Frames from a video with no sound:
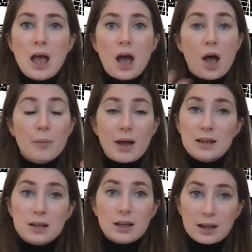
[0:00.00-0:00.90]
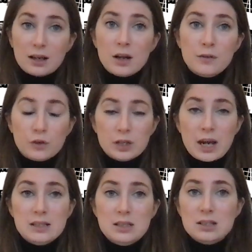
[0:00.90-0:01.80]
and
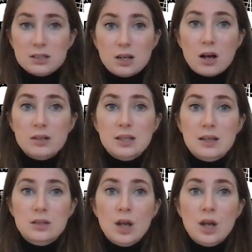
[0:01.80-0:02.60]
it started